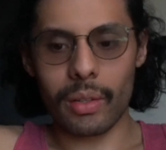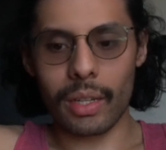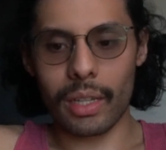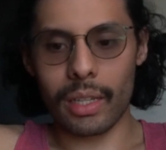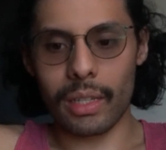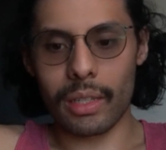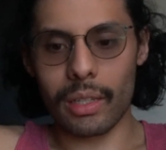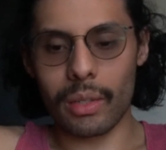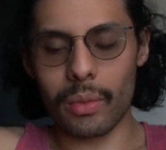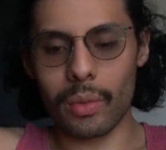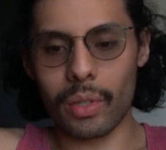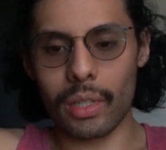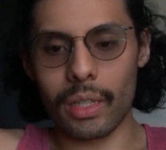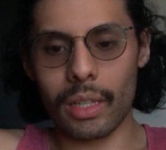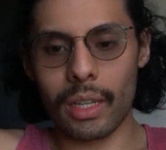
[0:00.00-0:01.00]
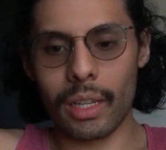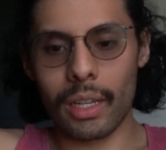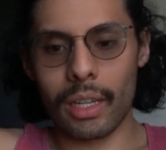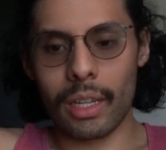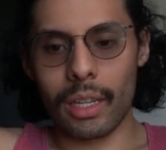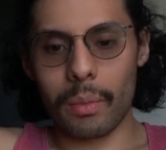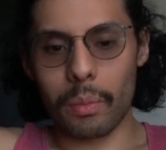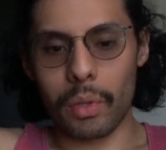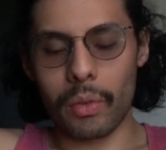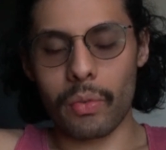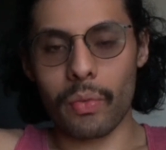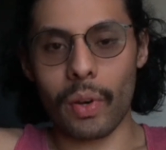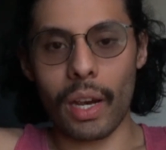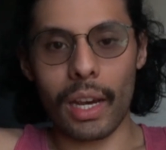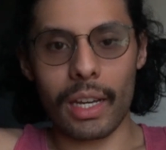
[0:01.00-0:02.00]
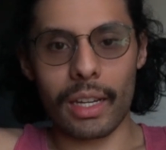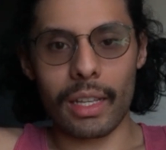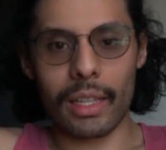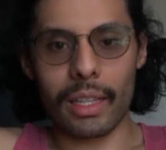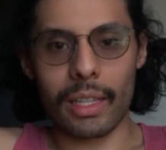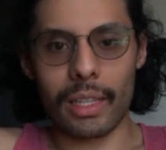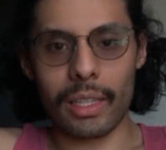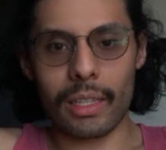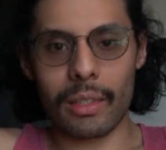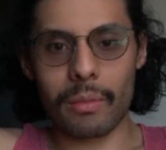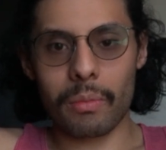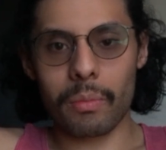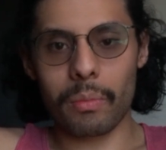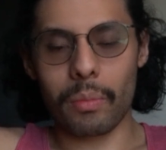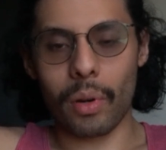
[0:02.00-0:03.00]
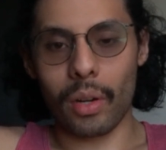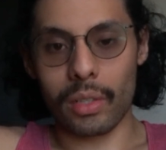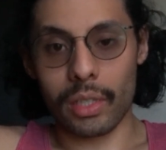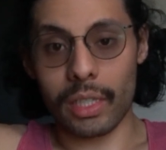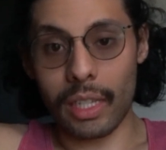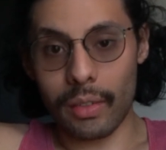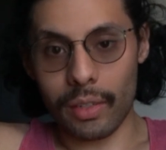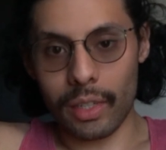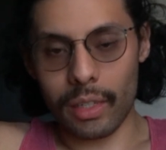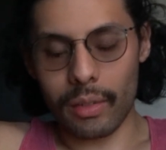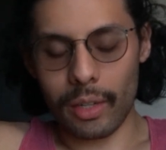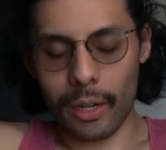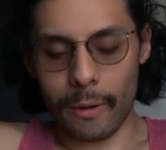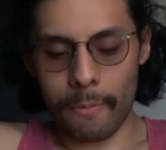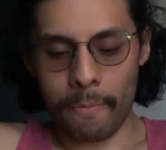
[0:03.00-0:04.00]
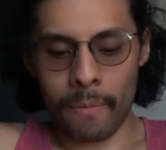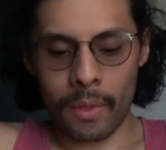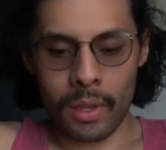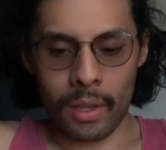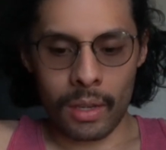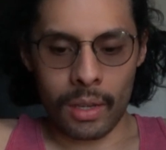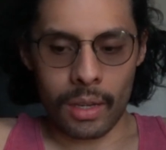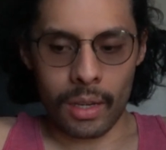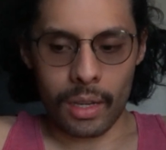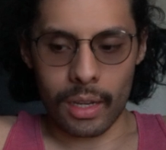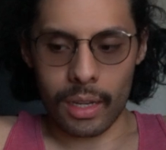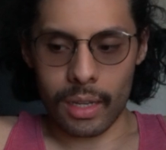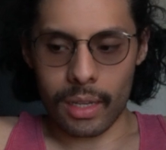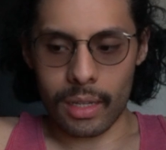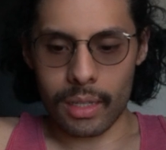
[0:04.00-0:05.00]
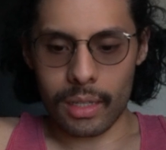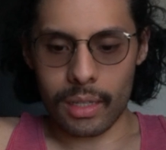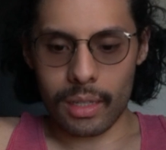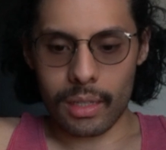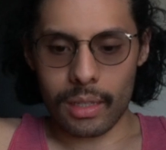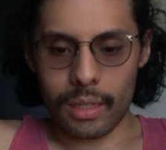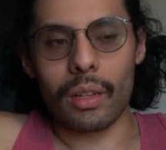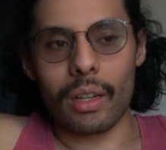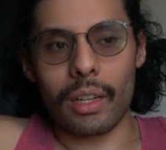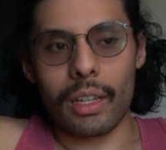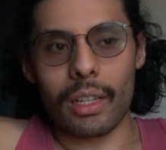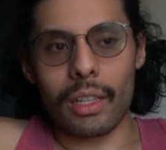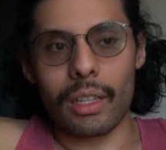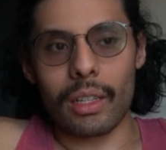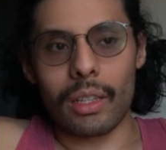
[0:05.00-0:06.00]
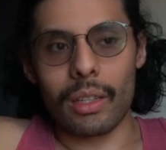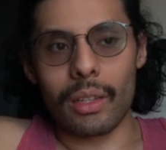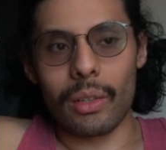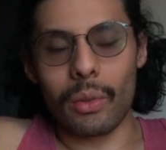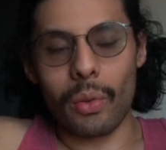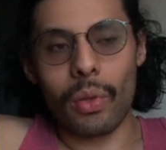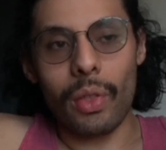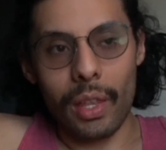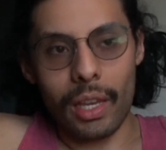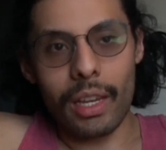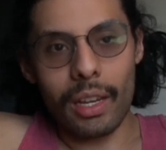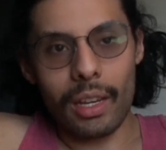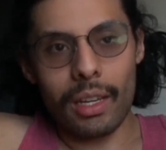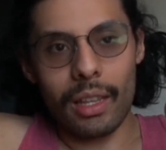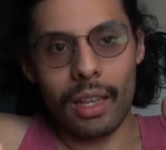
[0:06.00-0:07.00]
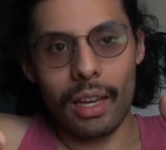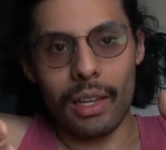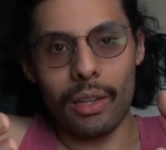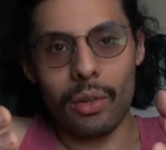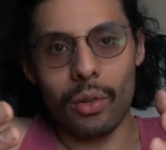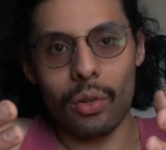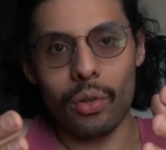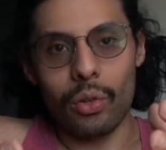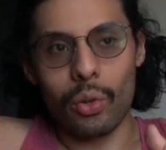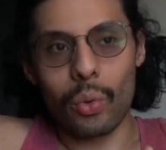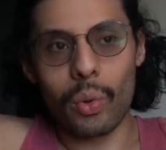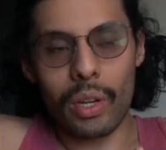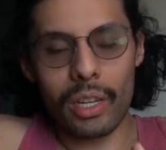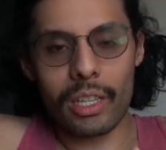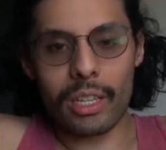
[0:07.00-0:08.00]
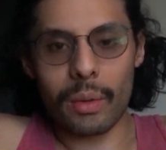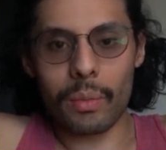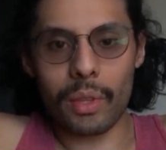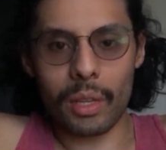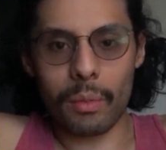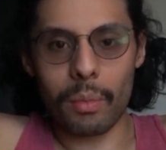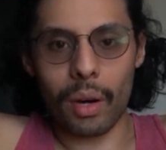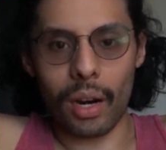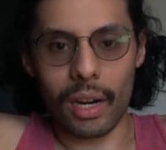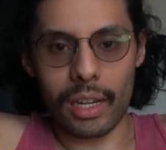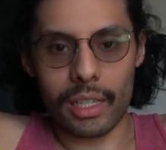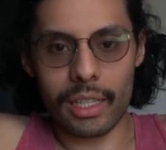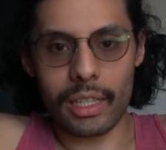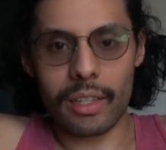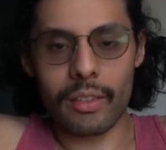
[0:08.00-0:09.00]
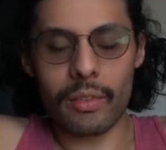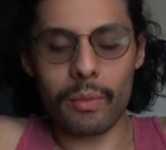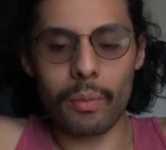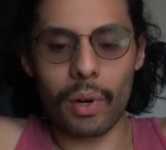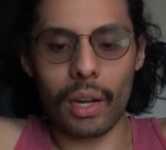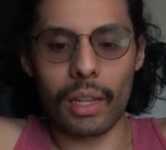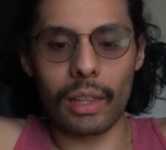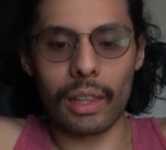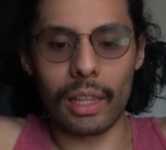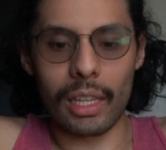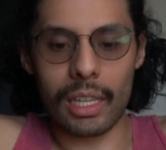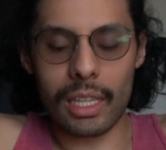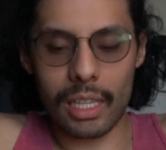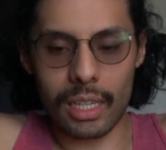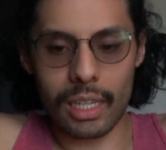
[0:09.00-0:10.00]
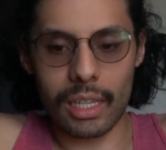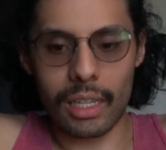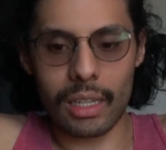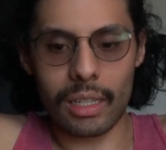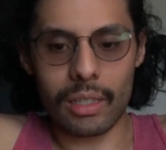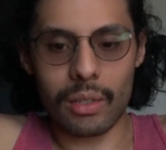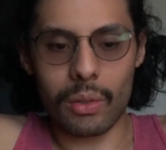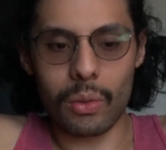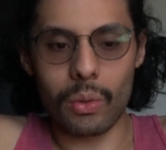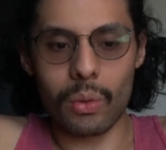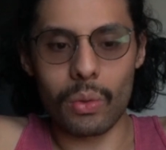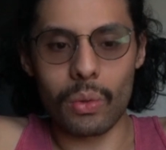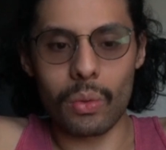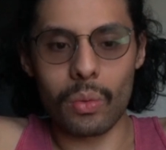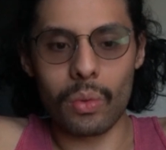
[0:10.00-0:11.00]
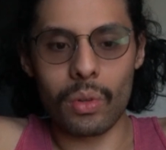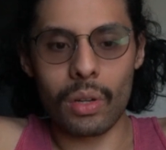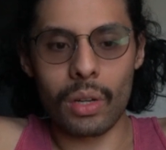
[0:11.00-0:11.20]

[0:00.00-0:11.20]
and you would be fed this positivity, right? And you think that you're doing something positive by listening to